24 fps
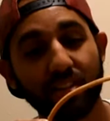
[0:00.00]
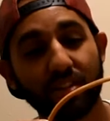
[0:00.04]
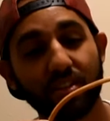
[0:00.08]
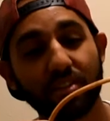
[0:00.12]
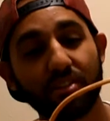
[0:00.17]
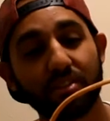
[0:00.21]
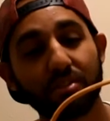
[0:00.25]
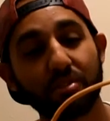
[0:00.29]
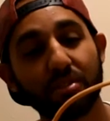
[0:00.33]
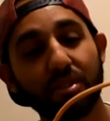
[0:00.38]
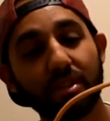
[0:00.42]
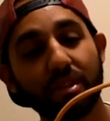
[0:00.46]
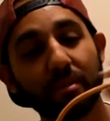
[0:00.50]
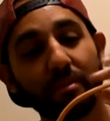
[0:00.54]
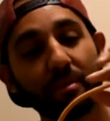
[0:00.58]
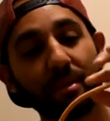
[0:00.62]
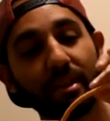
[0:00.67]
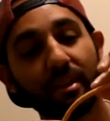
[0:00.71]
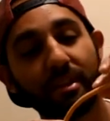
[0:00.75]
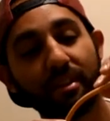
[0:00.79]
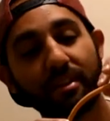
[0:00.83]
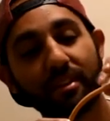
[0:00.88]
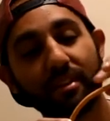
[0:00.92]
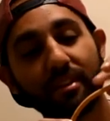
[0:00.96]
crudely
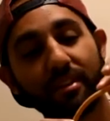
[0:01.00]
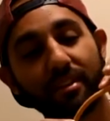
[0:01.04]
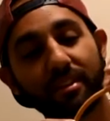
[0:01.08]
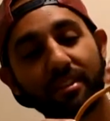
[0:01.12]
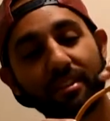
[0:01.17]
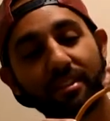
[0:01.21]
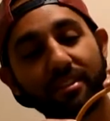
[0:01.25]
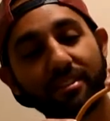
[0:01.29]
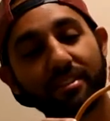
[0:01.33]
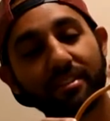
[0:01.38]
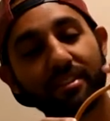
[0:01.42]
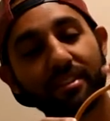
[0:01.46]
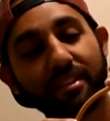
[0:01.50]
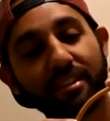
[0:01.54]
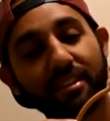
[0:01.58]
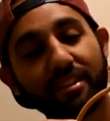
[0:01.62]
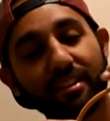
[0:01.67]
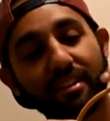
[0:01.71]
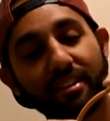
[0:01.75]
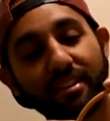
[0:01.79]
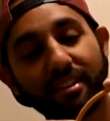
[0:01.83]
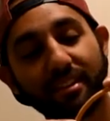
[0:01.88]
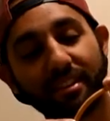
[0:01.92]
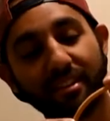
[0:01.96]
made. This is
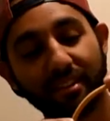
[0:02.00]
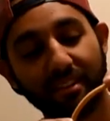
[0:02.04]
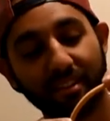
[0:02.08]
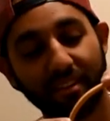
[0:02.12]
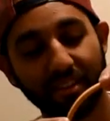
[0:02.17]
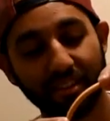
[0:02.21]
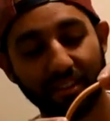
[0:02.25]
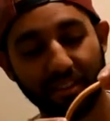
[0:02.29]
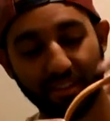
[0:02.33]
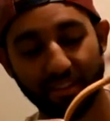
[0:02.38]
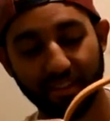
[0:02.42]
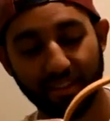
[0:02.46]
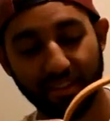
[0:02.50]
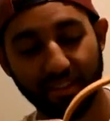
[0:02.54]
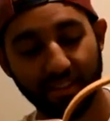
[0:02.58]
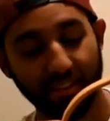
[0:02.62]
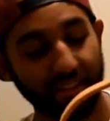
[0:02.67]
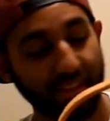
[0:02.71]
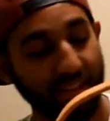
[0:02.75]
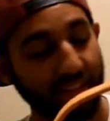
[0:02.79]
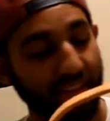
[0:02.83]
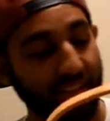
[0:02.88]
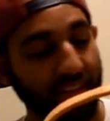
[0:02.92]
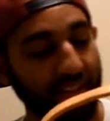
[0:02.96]
like
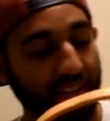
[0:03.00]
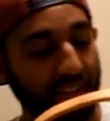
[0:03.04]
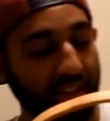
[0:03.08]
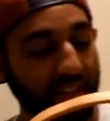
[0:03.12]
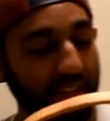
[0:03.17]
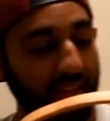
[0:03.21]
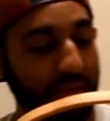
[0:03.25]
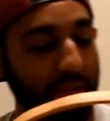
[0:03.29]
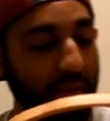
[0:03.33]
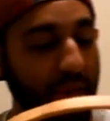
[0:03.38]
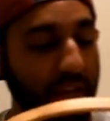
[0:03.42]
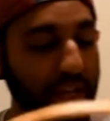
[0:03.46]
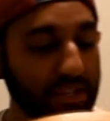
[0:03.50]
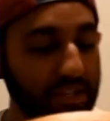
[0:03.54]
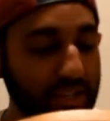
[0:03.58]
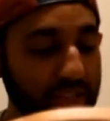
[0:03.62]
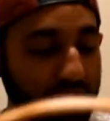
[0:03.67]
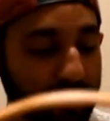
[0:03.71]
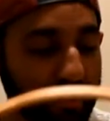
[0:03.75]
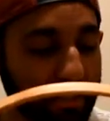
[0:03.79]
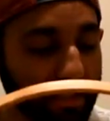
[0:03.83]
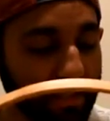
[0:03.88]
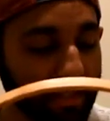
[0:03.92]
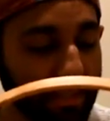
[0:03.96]

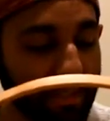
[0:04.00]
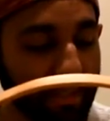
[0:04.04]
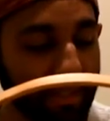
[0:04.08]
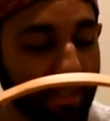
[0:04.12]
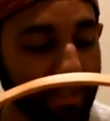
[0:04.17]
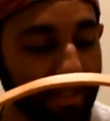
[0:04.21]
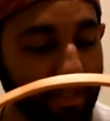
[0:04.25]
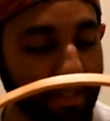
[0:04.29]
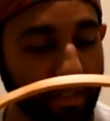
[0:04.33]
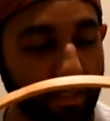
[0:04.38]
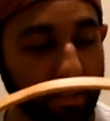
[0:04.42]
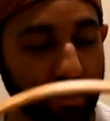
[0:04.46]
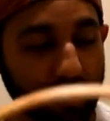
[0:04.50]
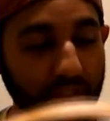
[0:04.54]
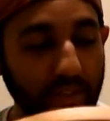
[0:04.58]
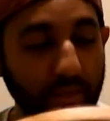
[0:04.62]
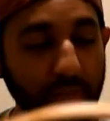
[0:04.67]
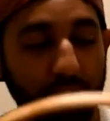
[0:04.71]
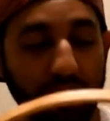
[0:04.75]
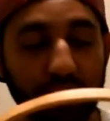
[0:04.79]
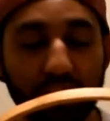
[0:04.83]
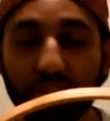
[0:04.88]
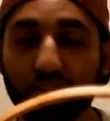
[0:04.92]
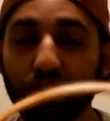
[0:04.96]
imagine
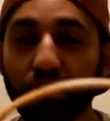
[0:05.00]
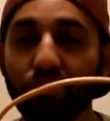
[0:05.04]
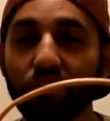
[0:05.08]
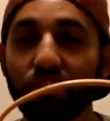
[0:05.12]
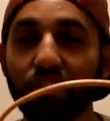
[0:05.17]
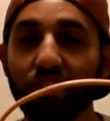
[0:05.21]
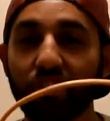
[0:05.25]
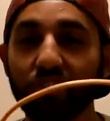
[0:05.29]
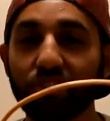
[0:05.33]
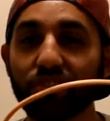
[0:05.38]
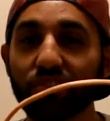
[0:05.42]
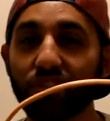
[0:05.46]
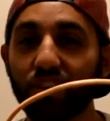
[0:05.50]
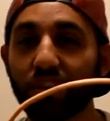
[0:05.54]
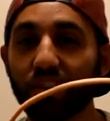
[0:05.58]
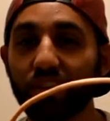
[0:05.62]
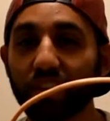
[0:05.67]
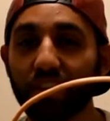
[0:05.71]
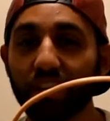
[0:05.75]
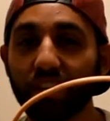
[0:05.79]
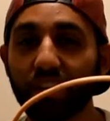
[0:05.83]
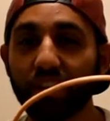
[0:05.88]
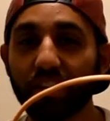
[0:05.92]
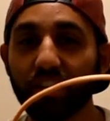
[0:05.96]
imagine you're just
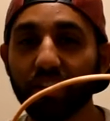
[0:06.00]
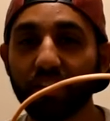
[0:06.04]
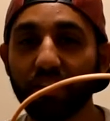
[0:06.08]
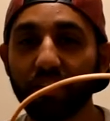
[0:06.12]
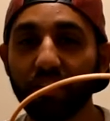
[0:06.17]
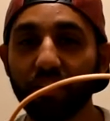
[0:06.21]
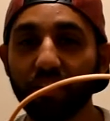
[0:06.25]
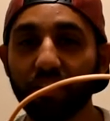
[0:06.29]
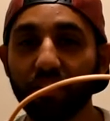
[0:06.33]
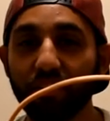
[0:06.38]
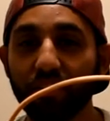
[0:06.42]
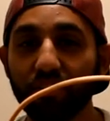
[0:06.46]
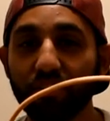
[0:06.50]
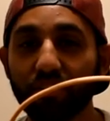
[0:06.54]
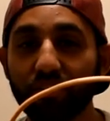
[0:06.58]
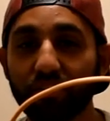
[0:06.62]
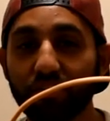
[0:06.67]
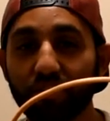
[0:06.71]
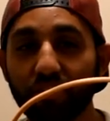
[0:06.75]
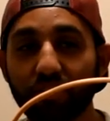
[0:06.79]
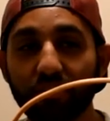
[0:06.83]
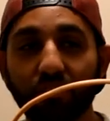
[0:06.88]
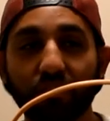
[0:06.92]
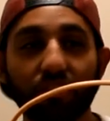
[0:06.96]
starting you're
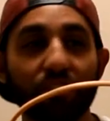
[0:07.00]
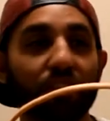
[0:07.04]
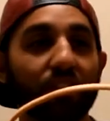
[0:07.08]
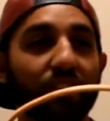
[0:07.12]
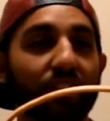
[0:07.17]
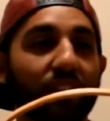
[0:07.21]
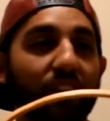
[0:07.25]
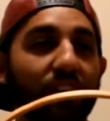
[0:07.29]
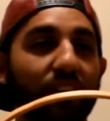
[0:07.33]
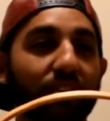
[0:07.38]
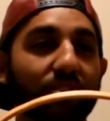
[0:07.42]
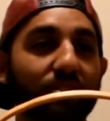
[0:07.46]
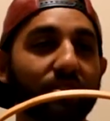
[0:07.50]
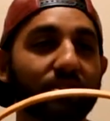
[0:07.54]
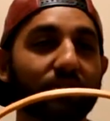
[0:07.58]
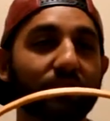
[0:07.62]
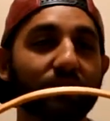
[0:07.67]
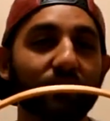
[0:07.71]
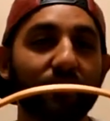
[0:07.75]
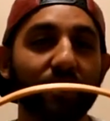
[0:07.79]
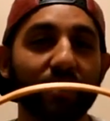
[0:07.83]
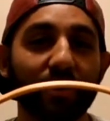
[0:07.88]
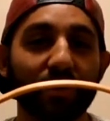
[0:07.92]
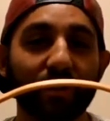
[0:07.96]
just learning how
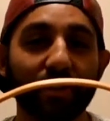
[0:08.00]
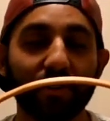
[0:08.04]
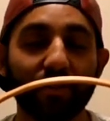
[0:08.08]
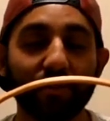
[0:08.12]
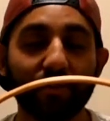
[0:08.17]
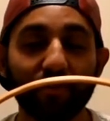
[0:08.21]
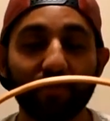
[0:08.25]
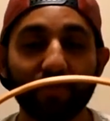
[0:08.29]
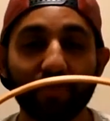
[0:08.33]
to uh,